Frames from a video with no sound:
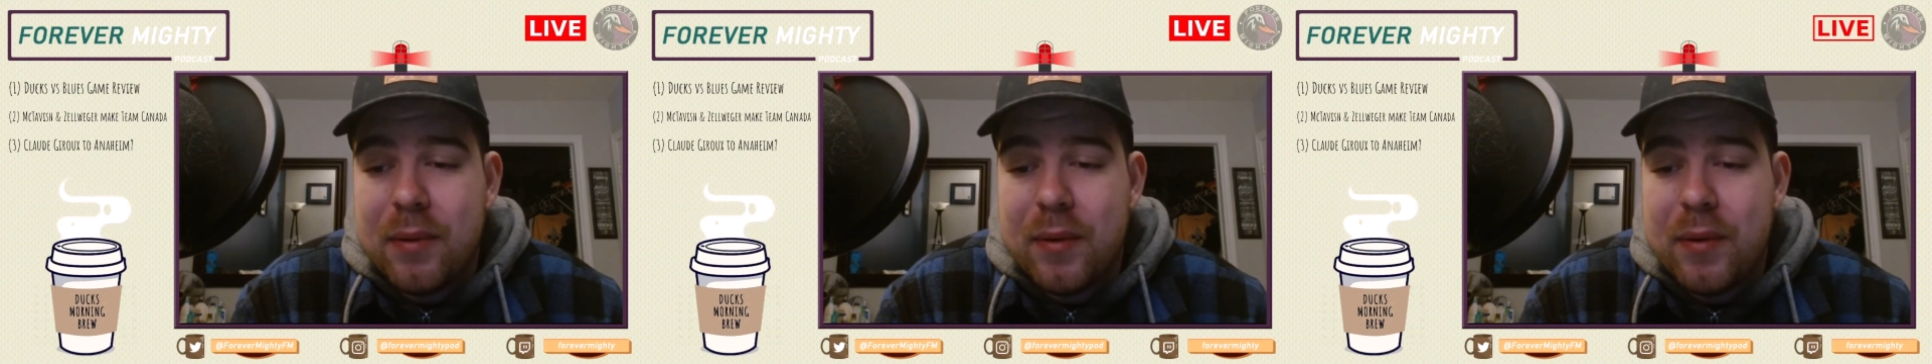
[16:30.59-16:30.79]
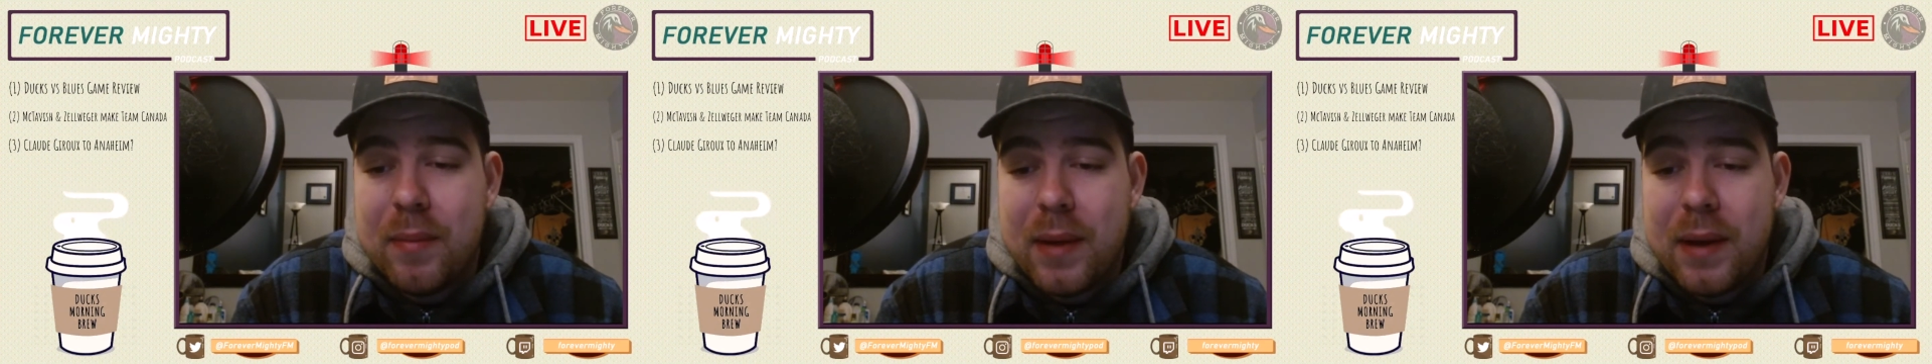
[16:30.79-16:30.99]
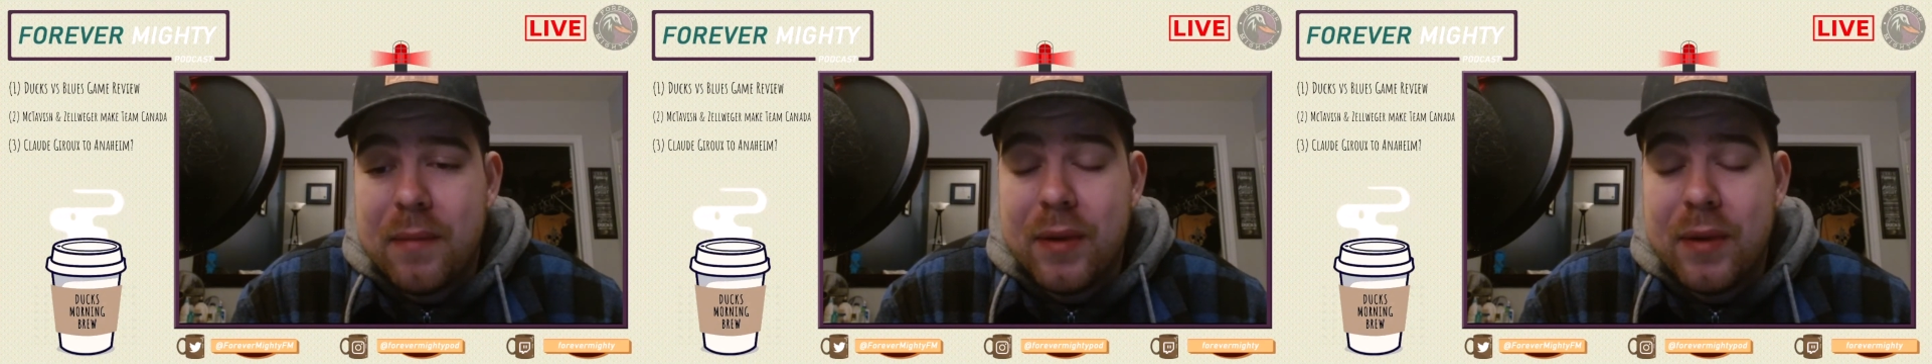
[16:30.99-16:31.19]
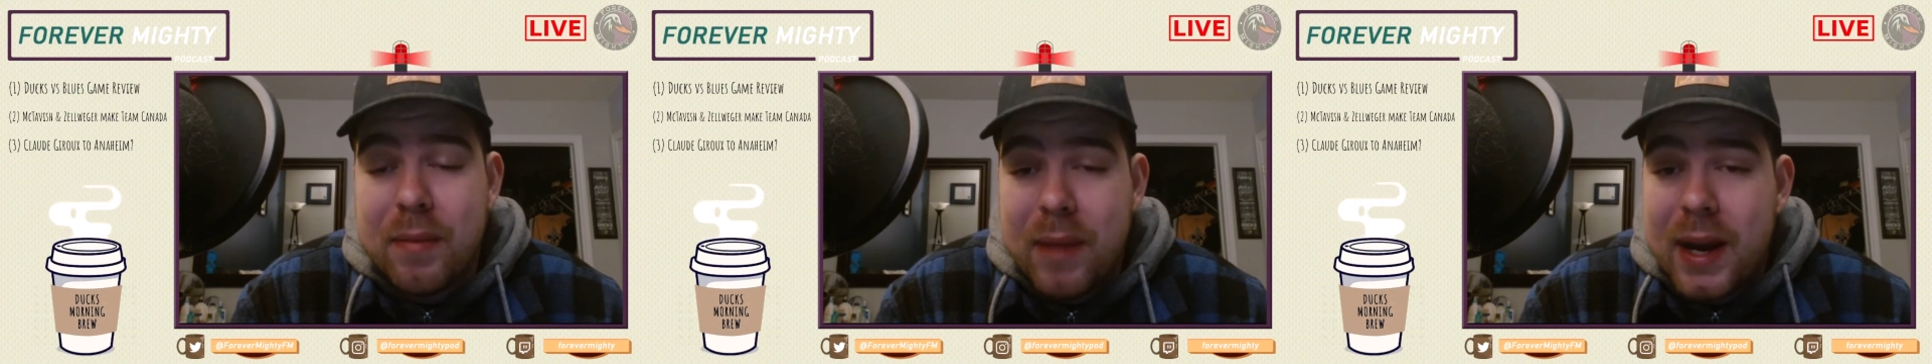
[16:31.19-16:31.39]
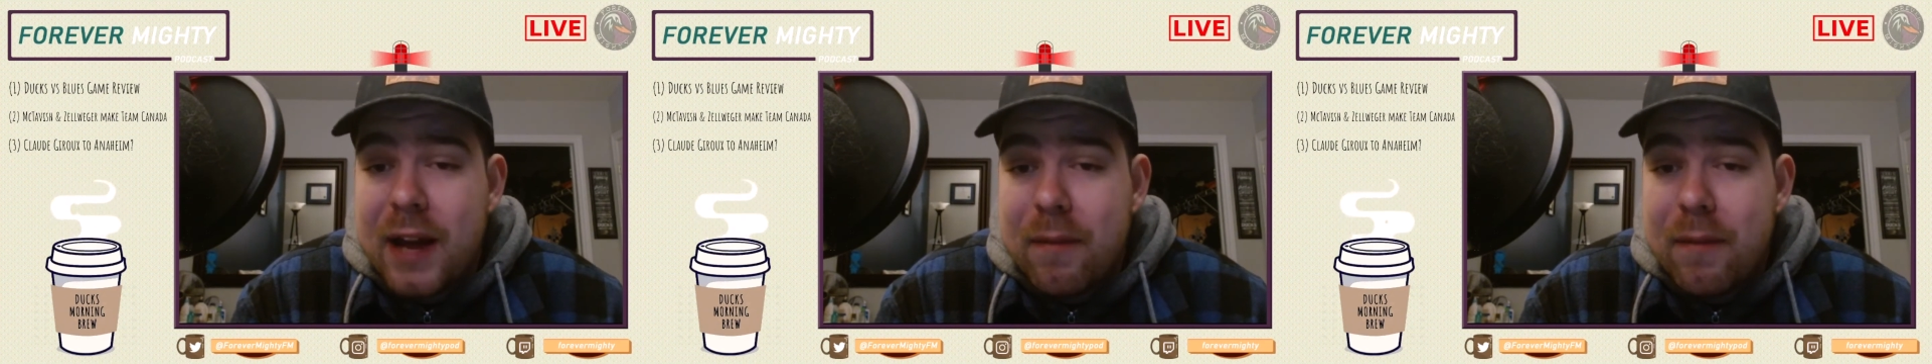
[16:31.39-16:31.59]
but we
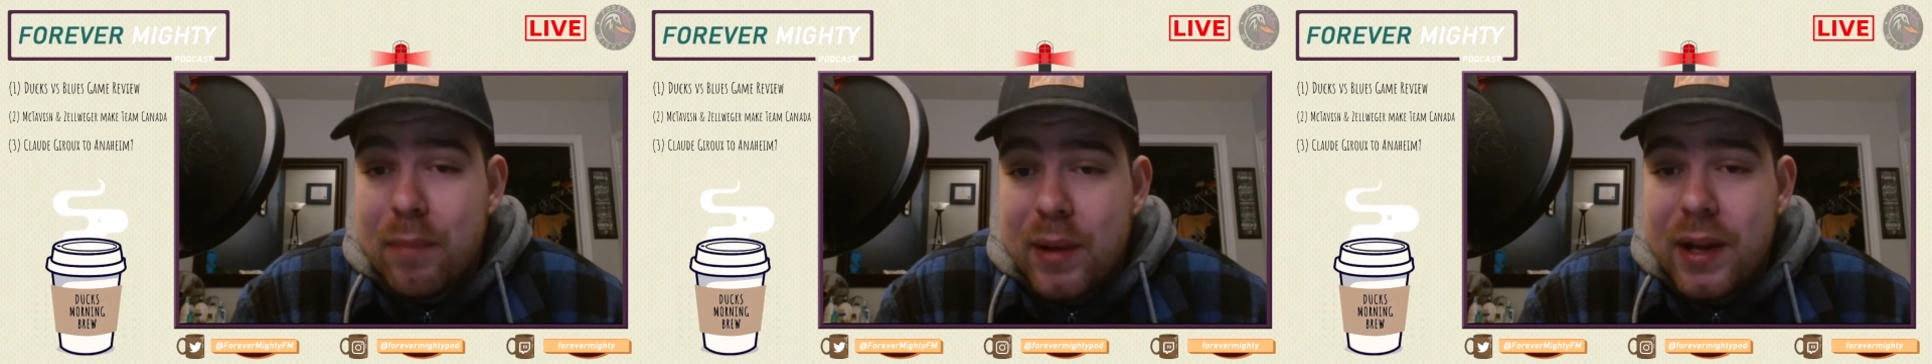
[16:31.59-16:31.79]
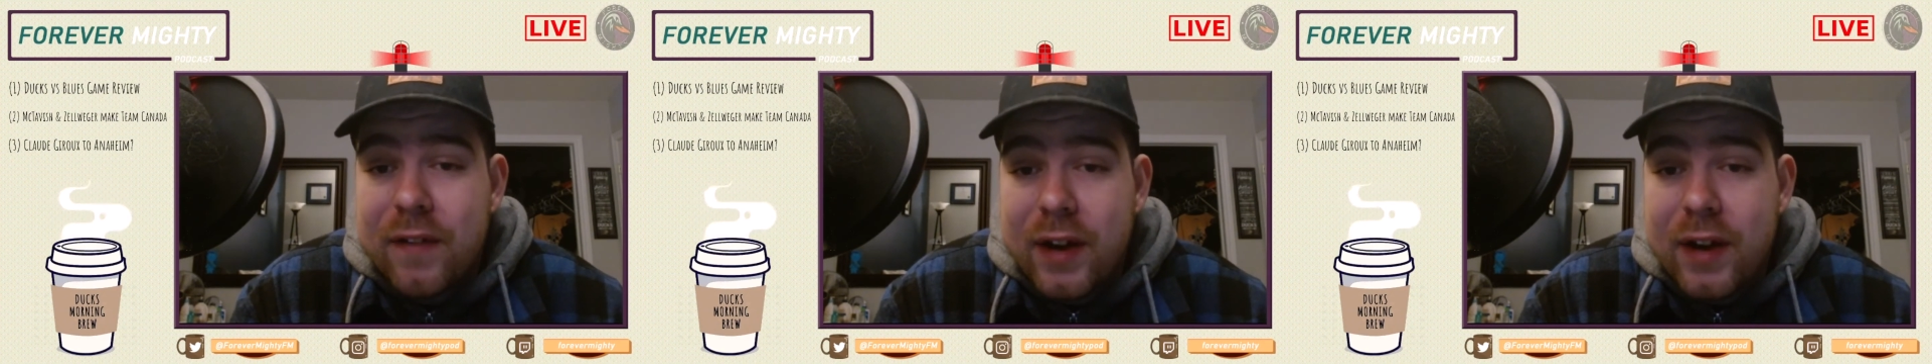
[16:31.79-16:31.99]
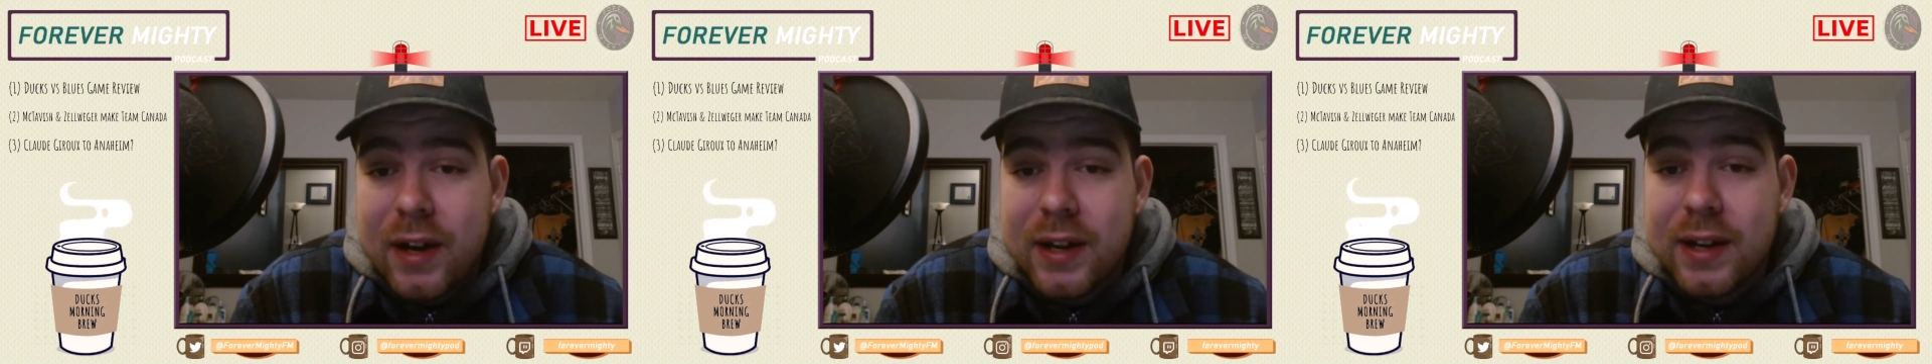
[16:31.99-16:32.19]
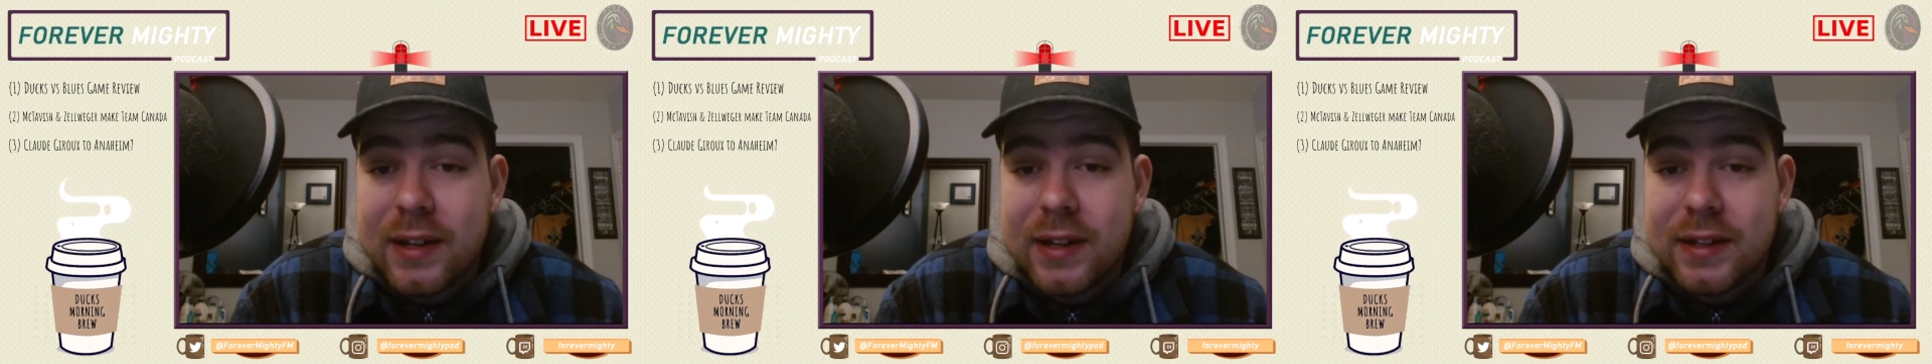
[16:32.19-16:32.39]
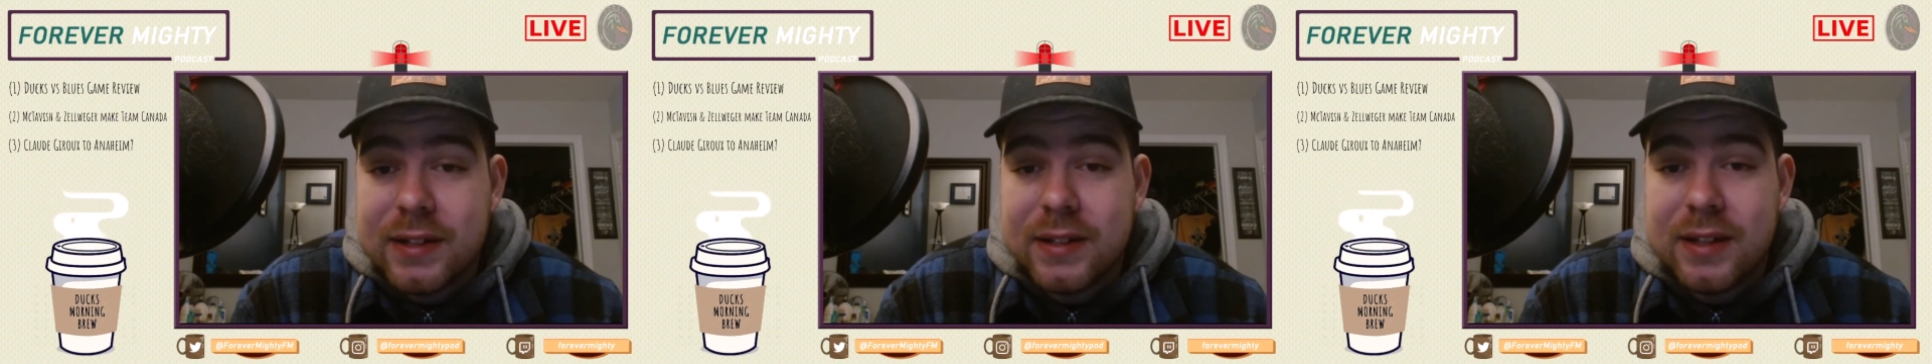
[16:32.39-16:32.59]
might have playoff hockey
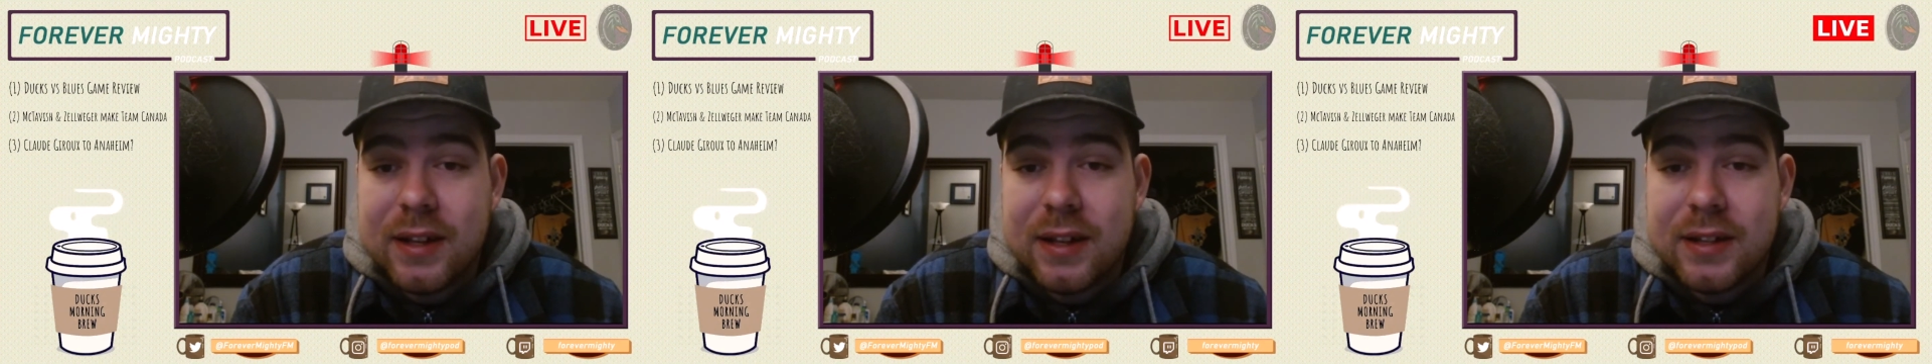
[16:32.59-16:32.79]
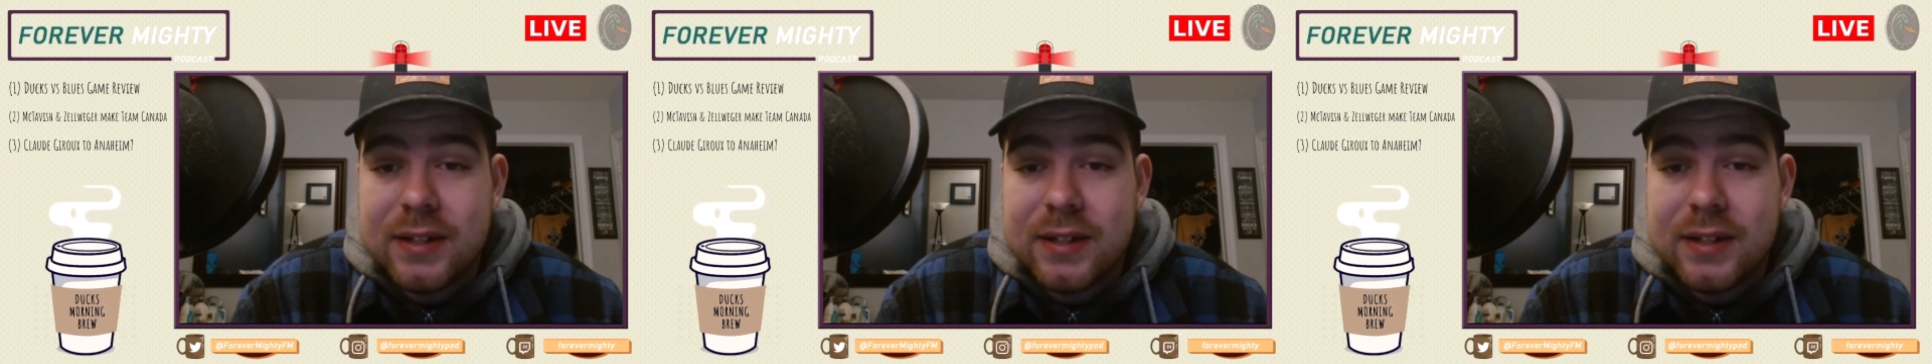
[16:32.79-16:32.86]
this